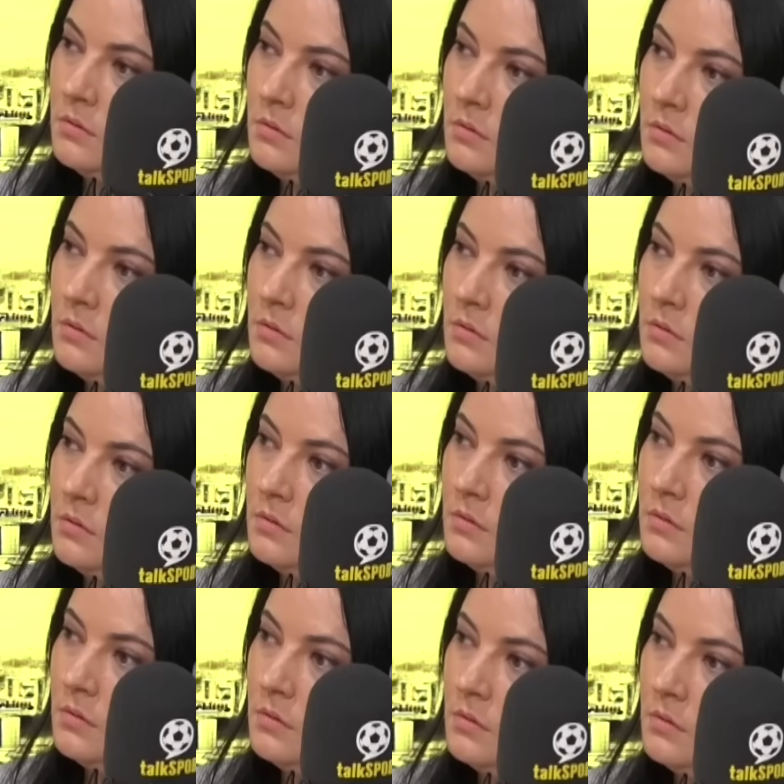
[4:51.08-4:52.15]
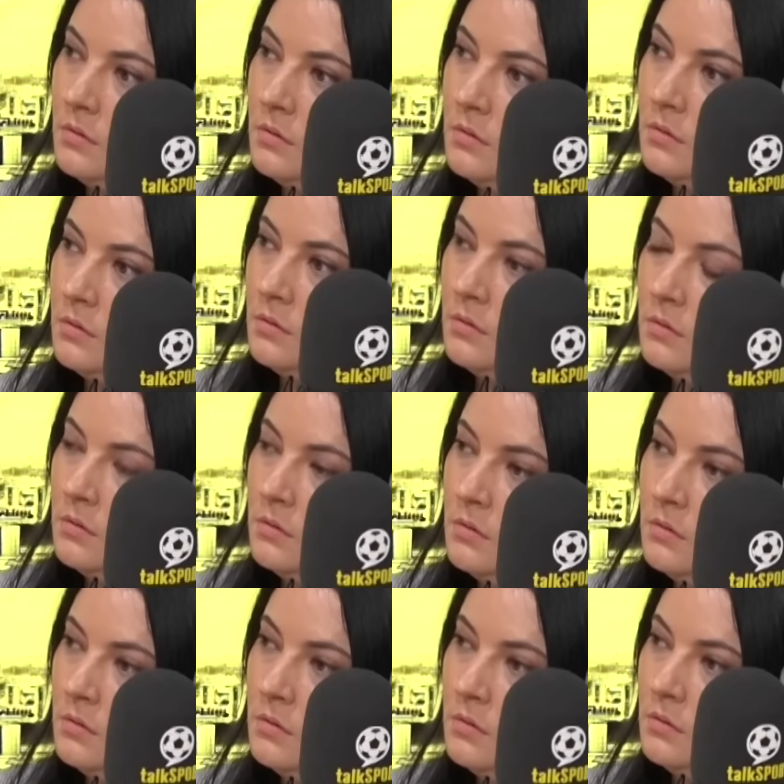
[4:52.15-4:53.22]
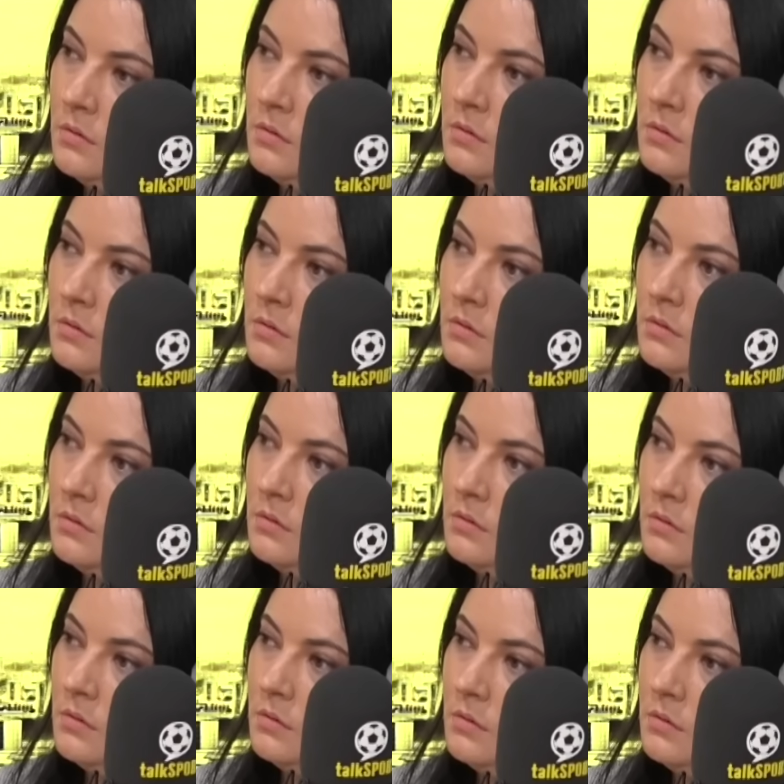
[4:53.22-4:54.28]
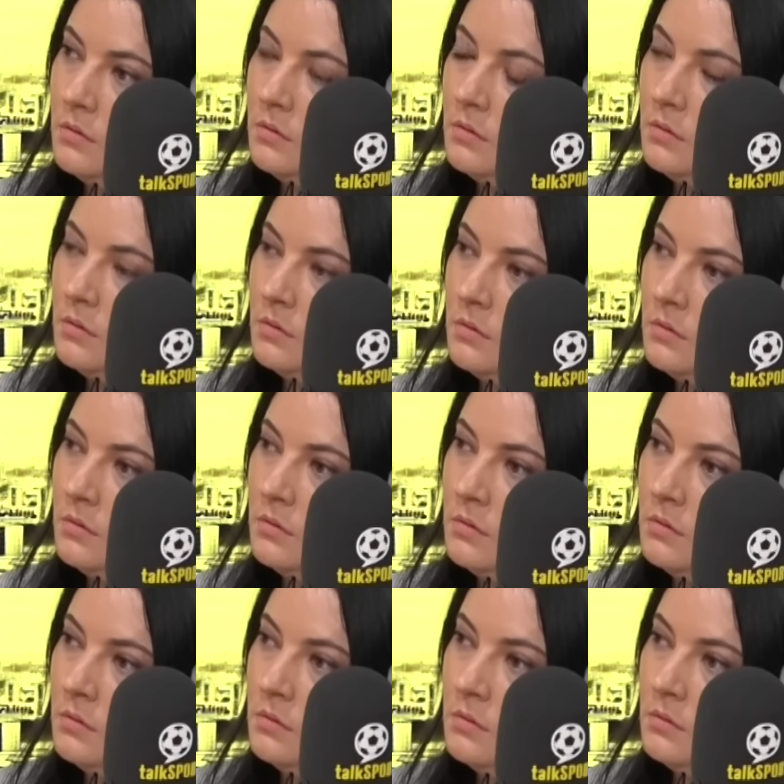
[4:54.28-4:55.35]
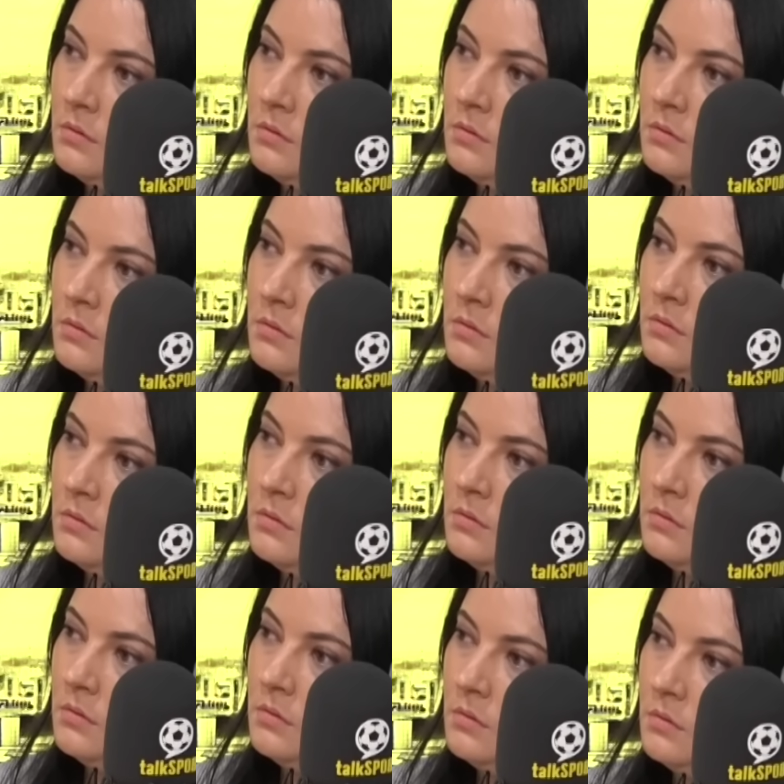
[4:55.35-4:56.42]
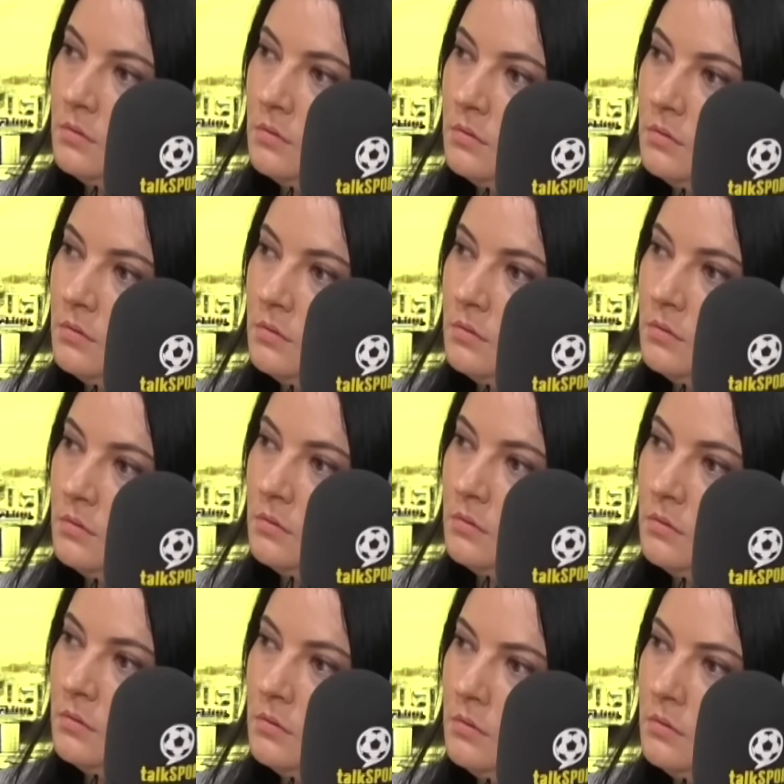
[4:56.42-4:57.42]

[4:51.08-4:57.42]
[no speech]